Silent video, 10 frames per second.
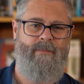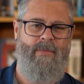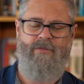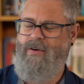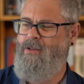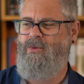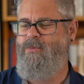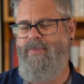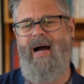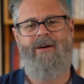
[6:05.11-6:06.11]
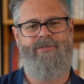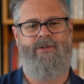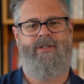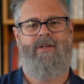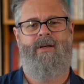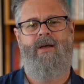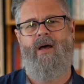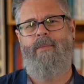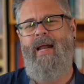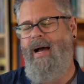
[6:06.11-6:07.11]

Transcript: The father was baffled. I mean,